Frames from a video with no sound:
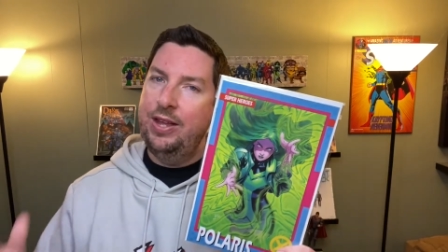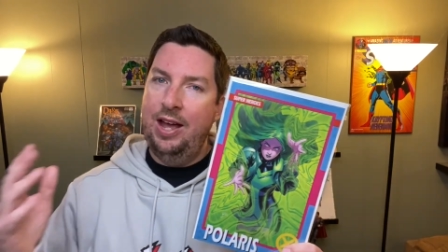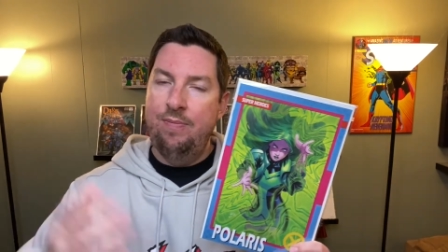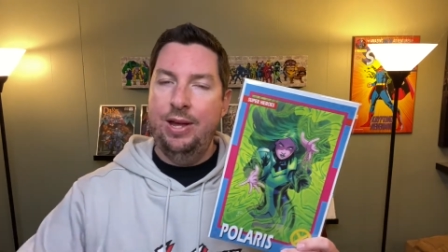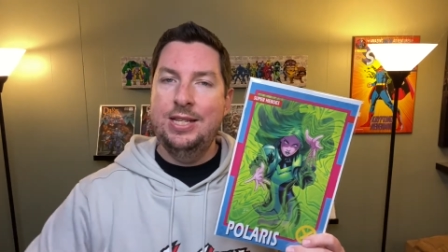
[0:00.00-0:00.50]
I
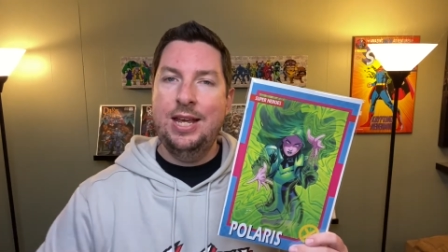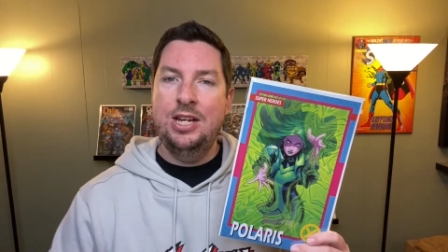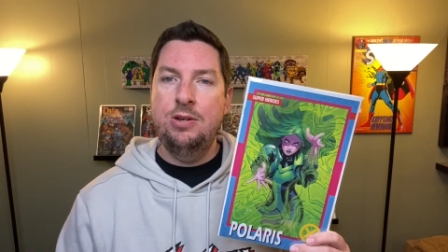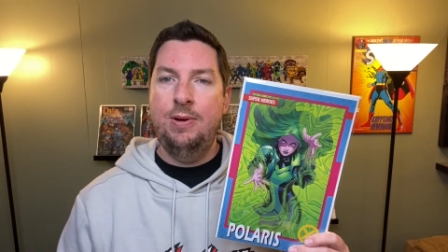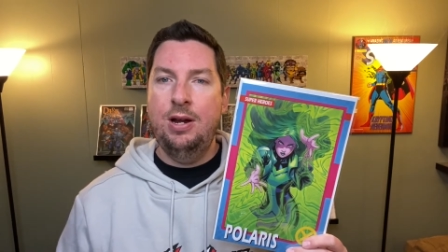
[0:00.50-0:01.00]
had plans to
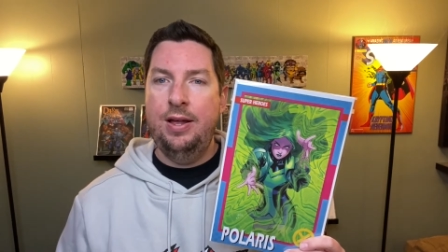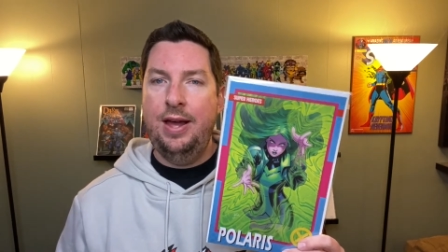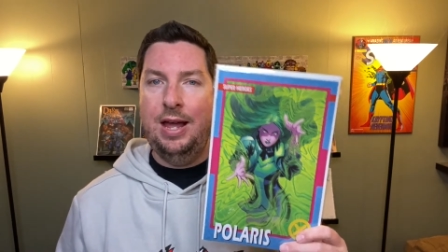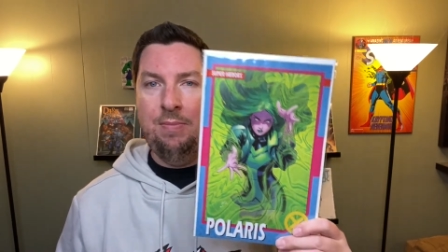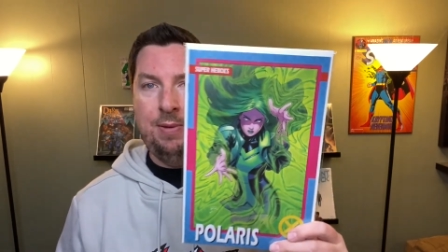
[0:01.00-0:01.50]
catch up on all
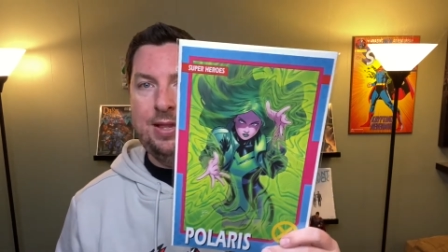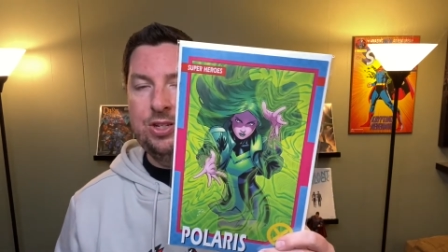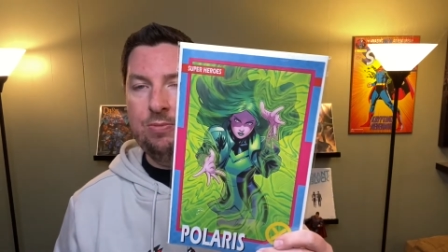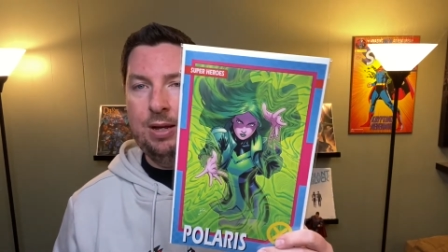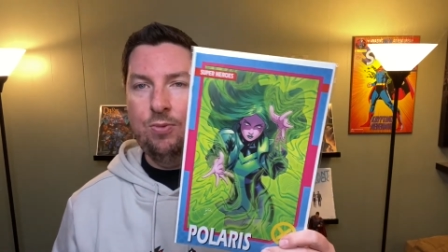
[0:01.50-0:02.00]
that, and maybe
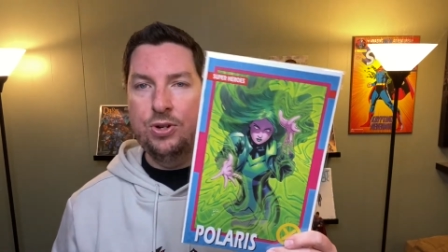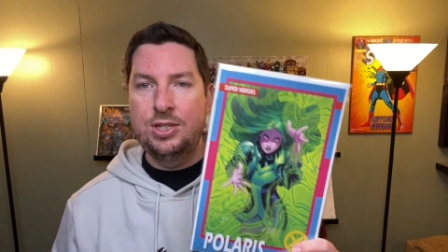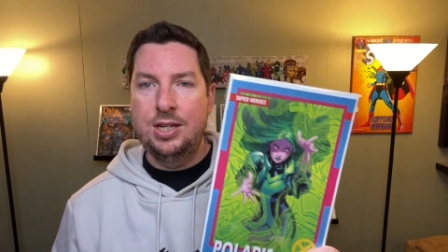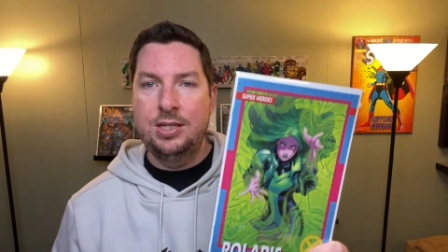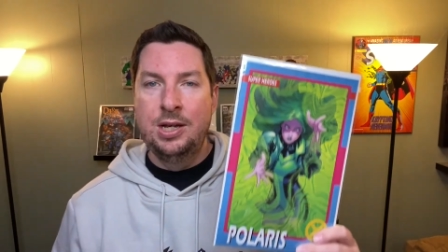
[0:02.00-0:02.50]
this will make more
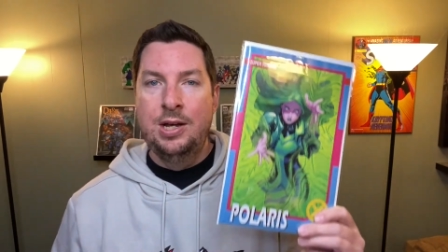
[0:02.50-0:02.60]
sense.